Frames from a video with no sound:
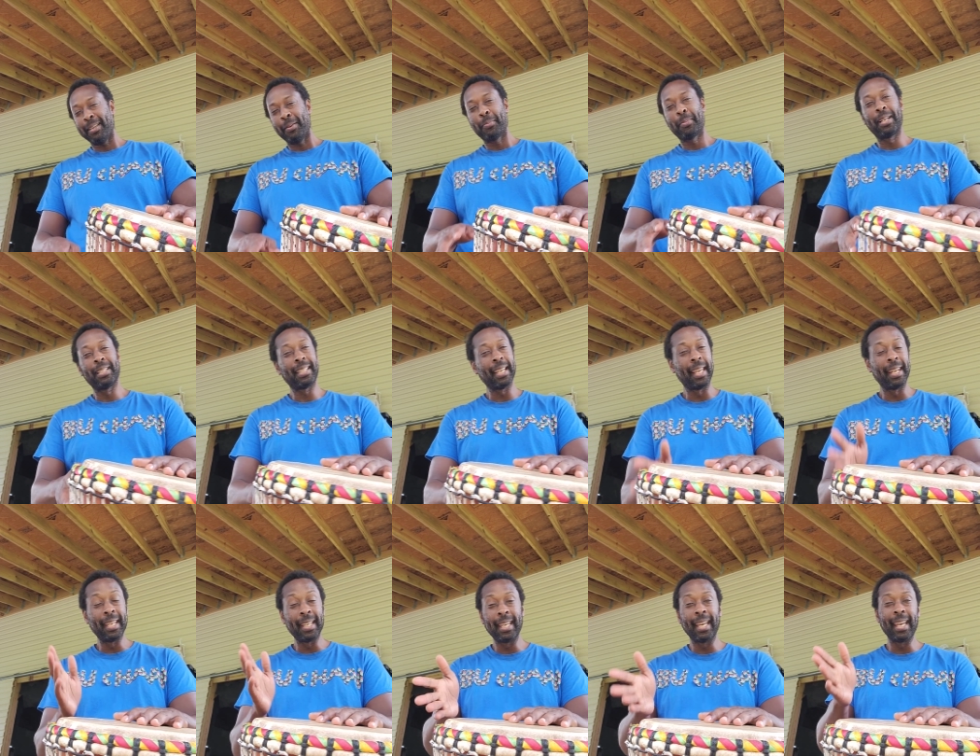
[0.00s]
But then
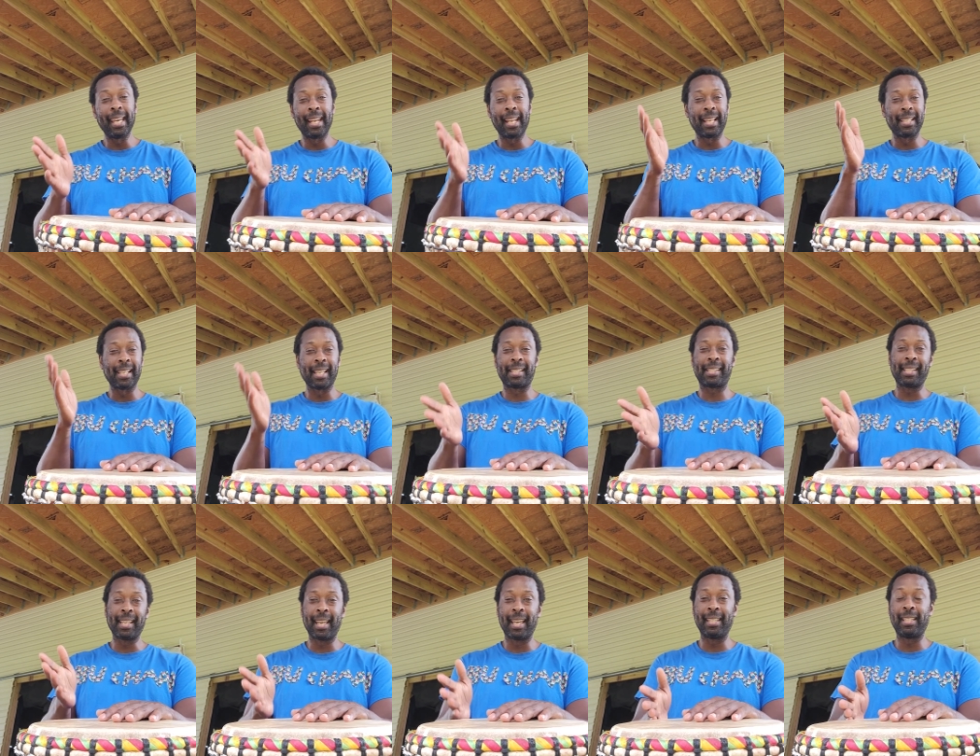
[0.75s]
again, as I
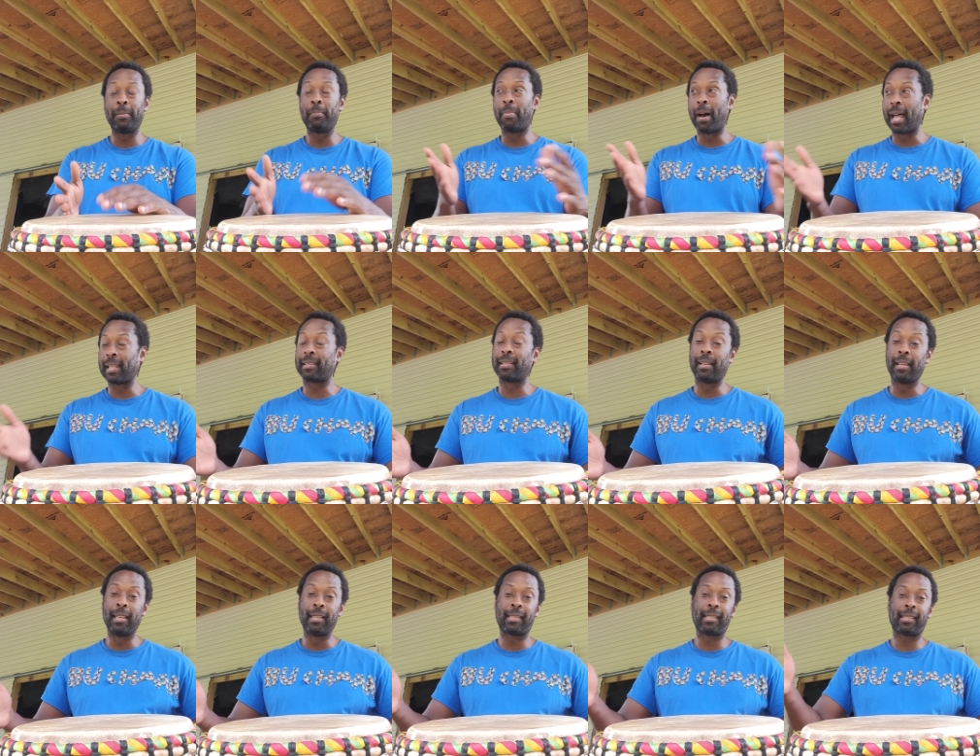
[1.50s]
said, the battle
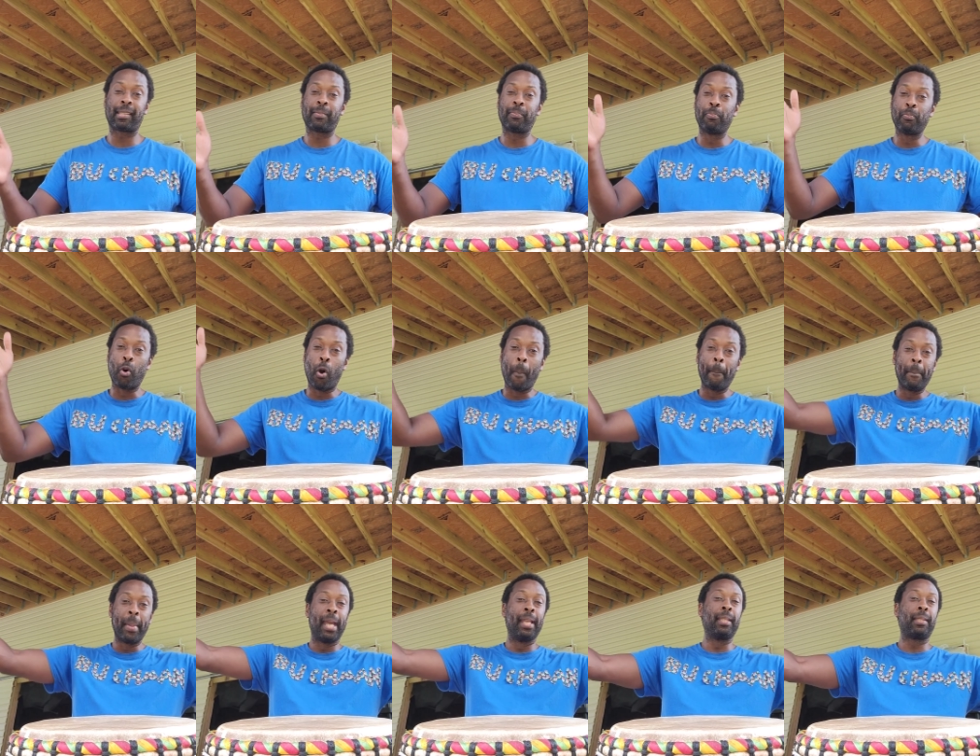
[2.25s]
is more
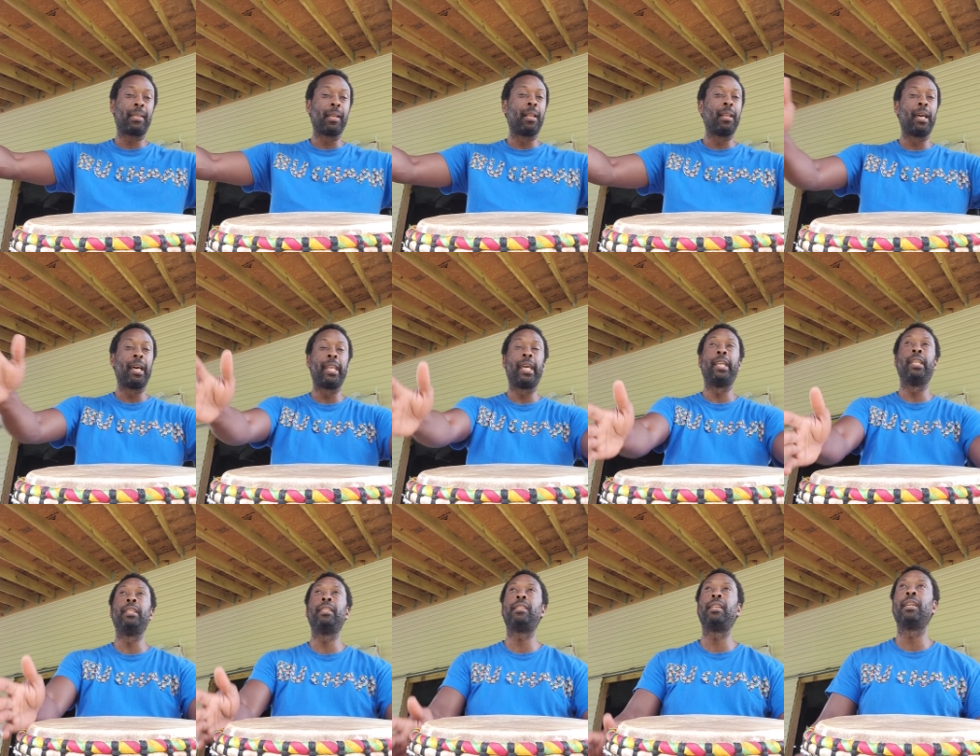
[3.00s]
mental than
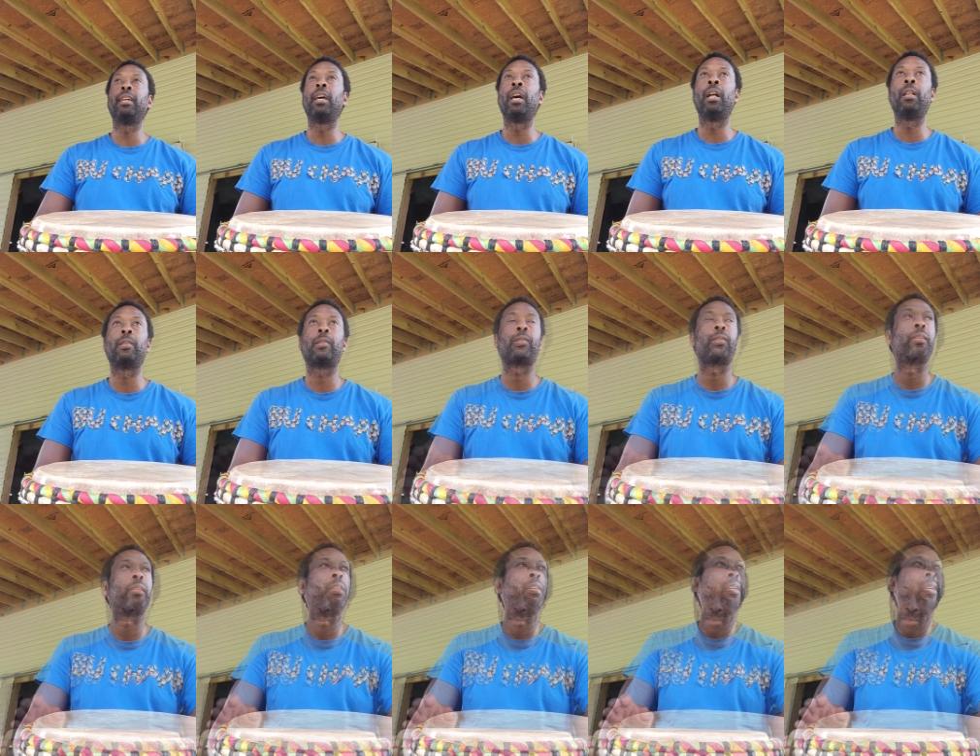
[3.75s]
anything
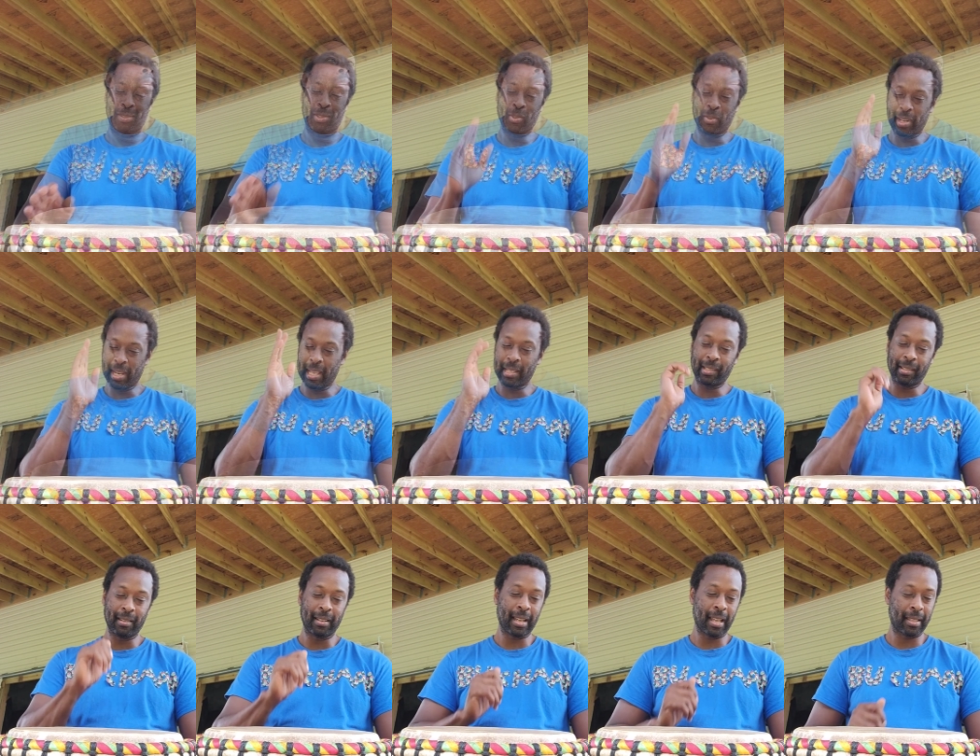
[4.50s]
else. So
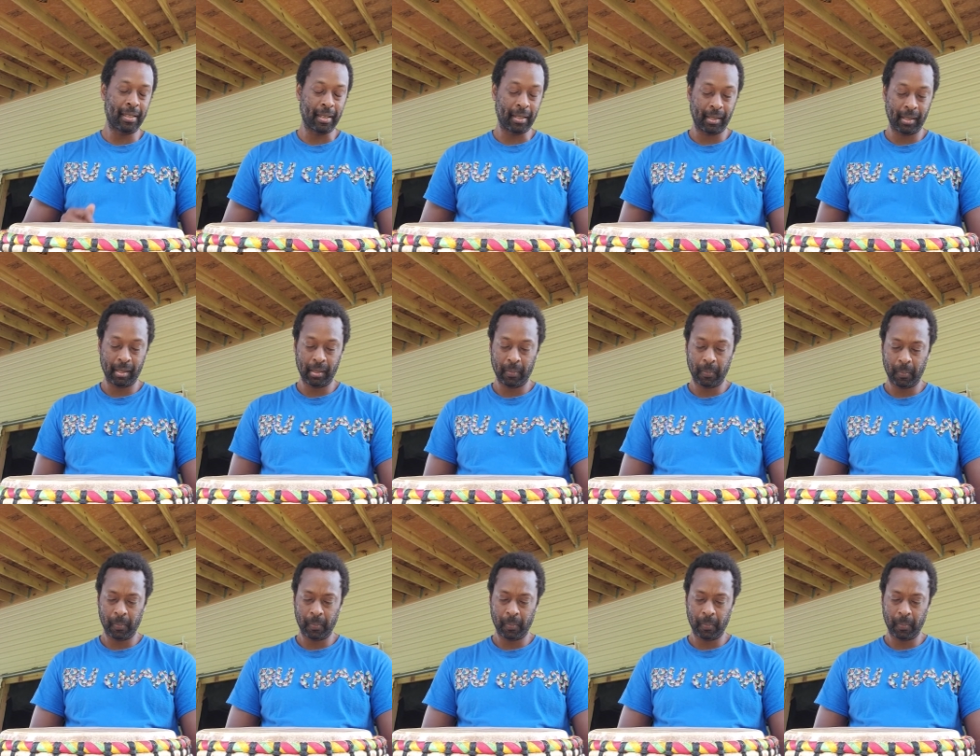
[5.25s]
let's look at this.